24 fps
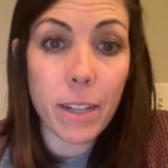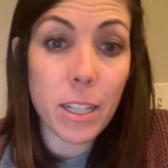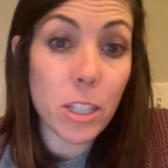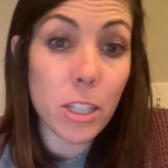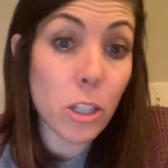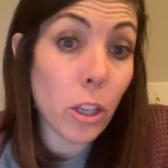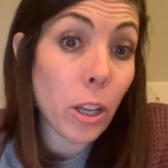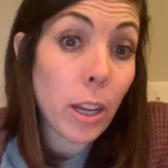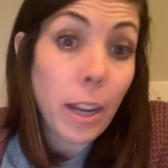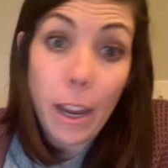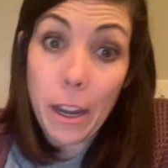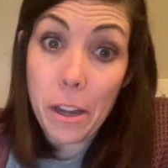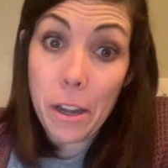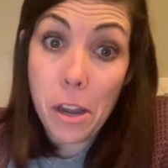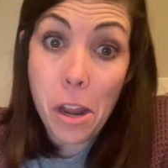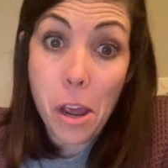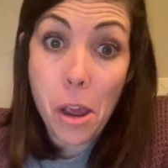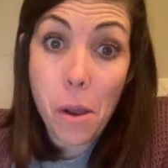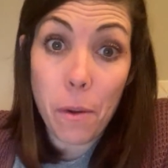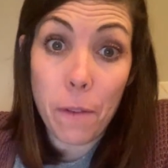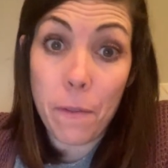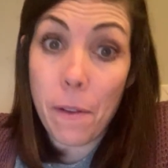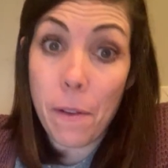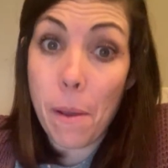It's like, I
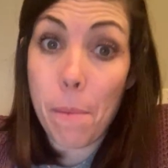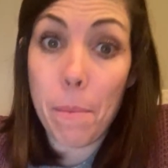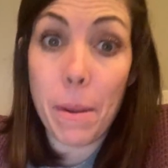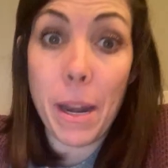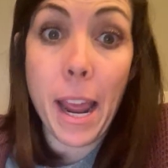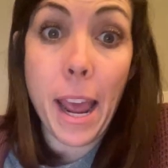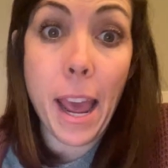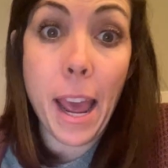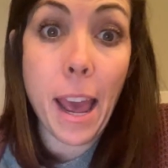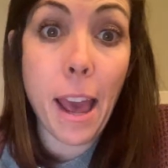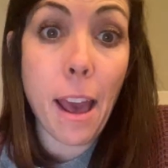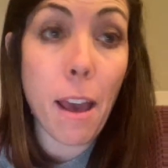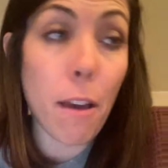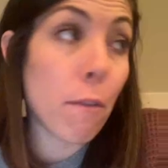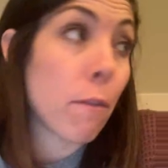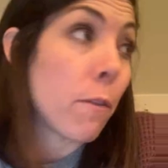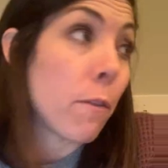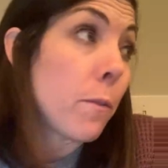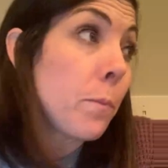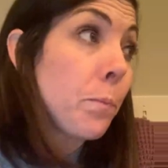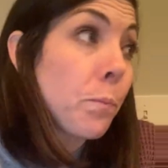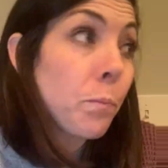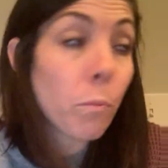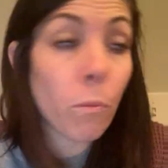know if I'm going to have
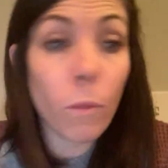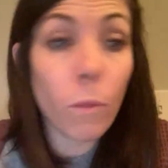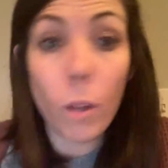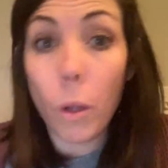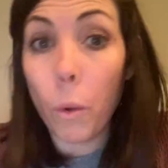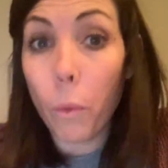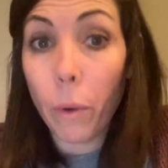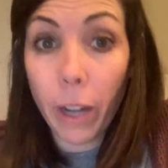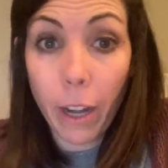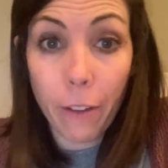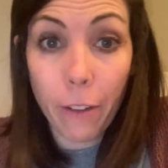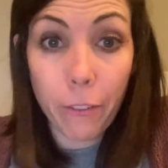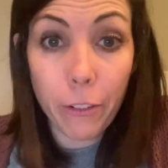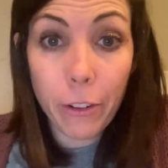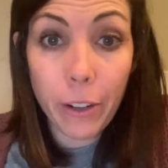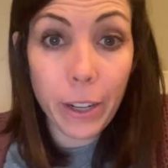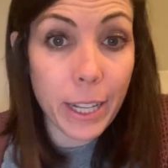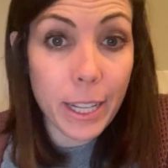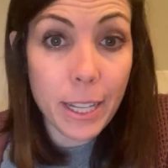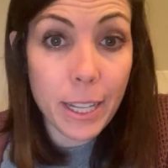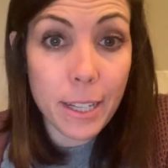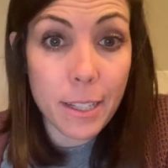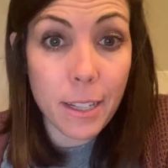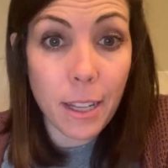whatever it
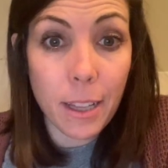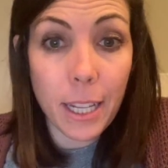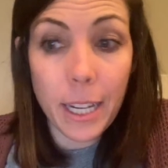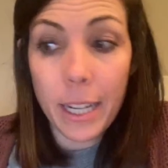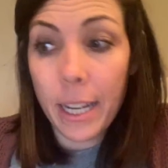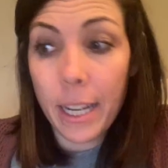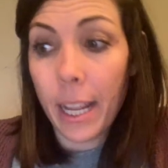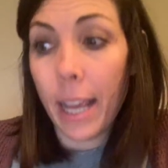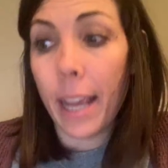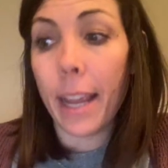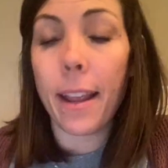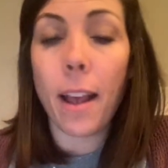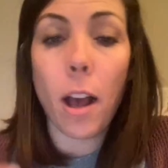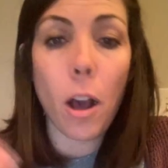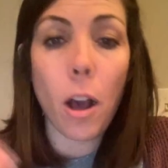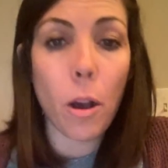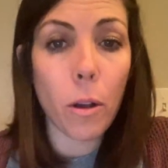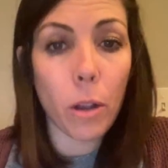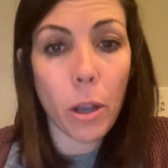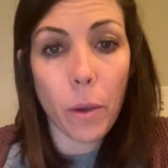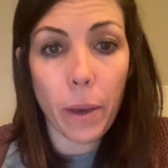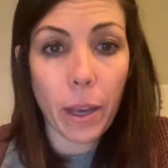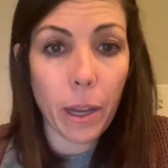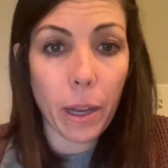is on that day, I'll
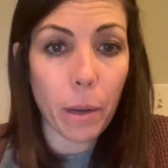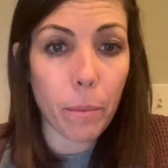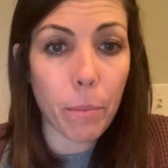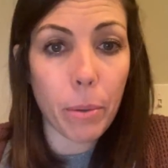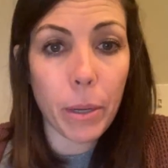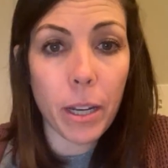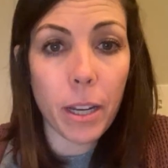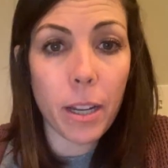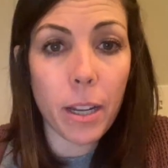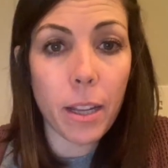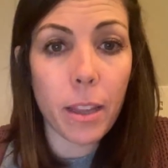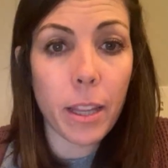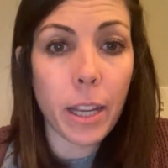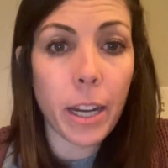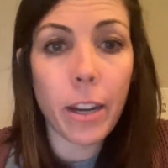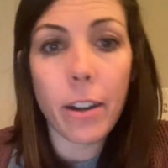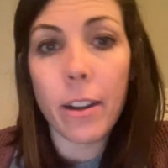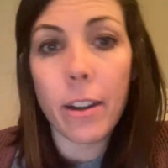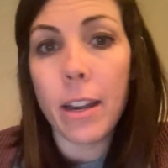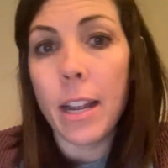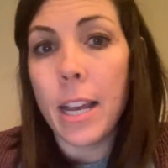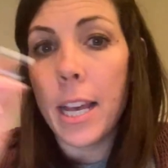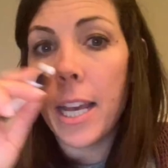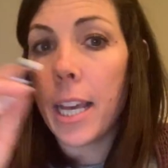go ahead and put it in
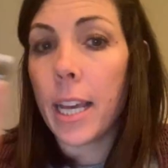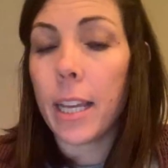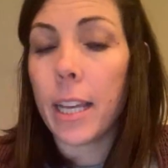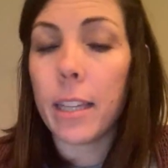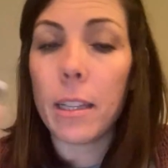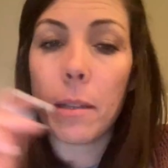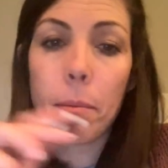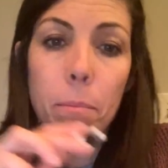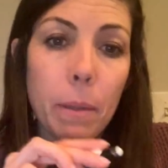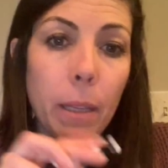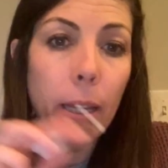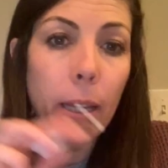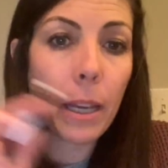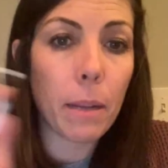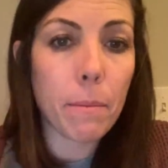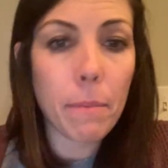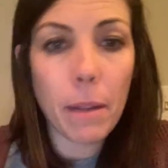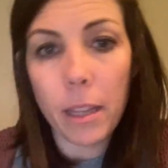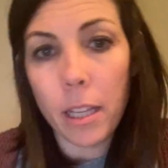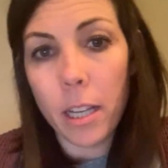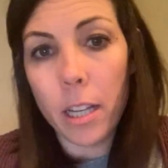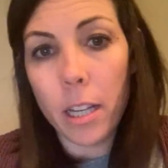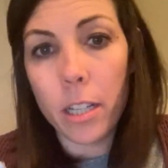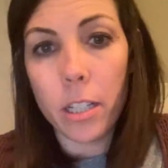there and then plan my
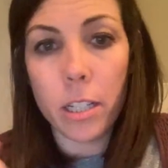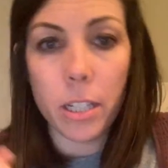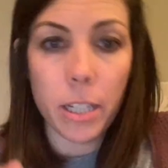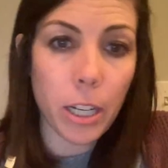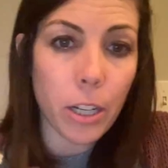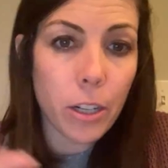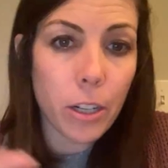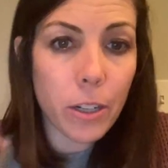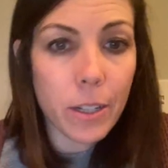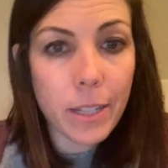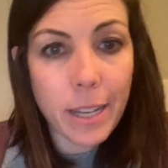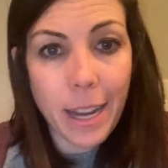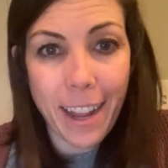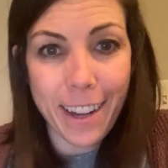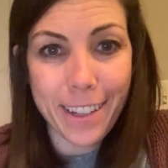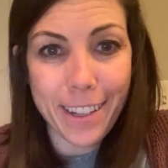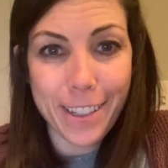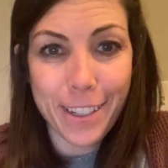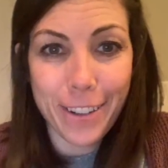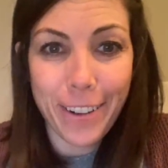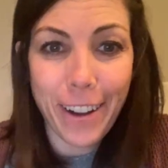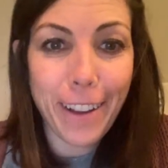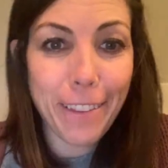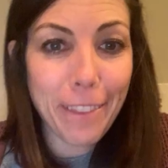lunch, dinner, snacks
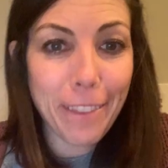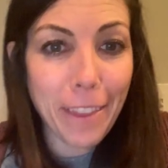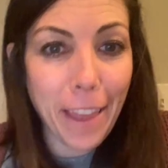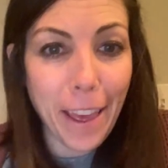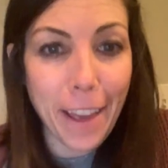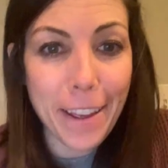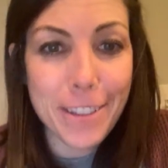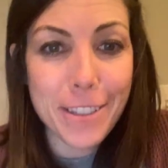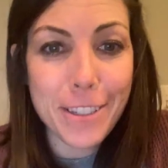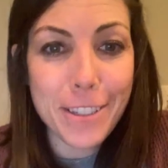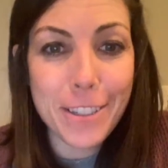around that.